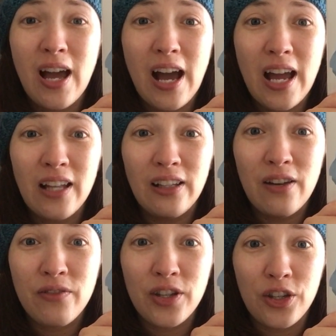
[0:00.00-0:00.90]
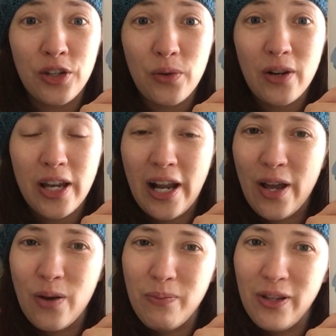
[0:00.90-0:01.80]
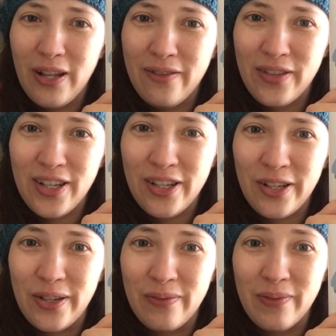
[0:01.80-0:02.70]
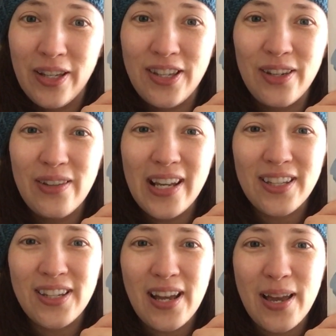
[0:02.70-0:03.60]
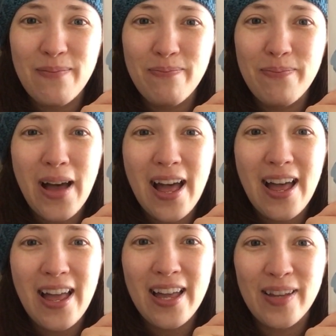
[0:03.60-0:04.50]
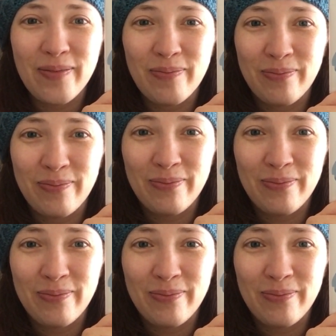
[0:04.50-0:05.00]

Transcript: I love this story and I hope you loved it too. See you next time. Bye.